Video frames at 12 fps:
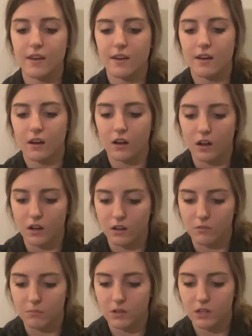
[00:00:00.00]

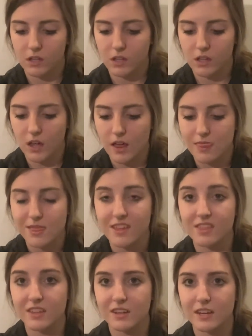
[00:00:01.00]
And then
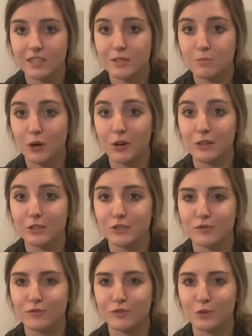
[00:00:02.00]
the next part is
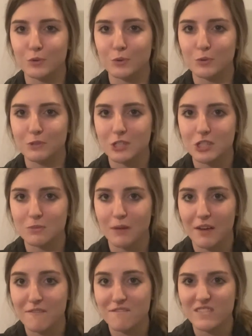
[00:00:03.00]
food, which is my
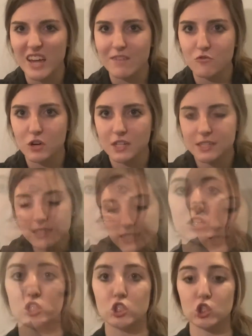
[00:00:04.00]
favorite.
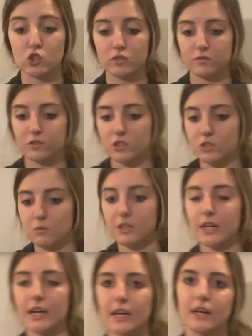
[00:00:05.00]
So the first word I
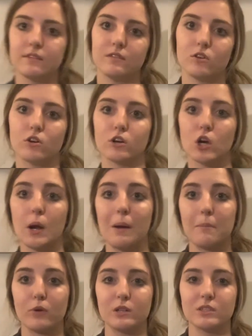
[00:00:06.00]
have are
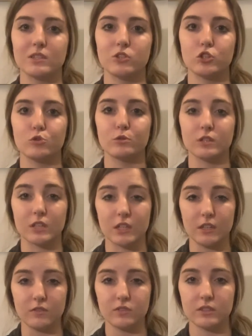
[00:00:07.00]
presents or
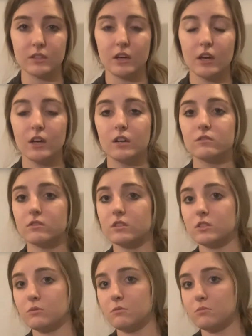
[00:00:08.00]
gifts. For this
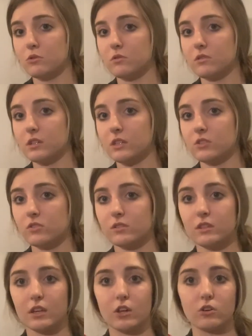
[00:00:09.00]
one, both your hands are in
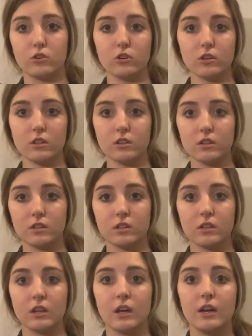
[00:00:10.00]
like a hook,
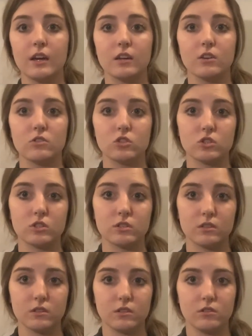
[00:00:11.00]
and
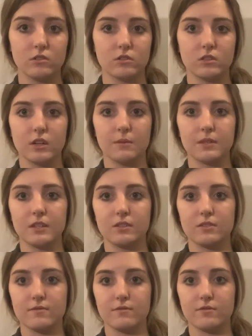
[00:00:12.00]
your dominant is in
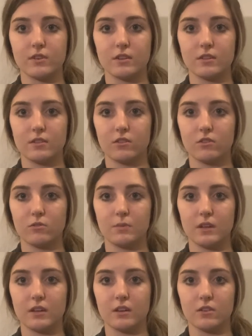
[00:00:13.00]
front a little bit,
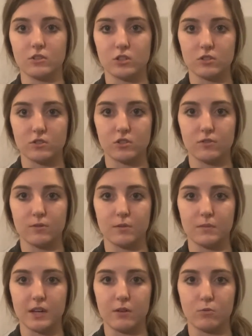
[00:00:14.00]
and you just shoot them
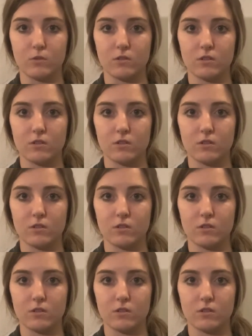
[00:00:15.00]
downward.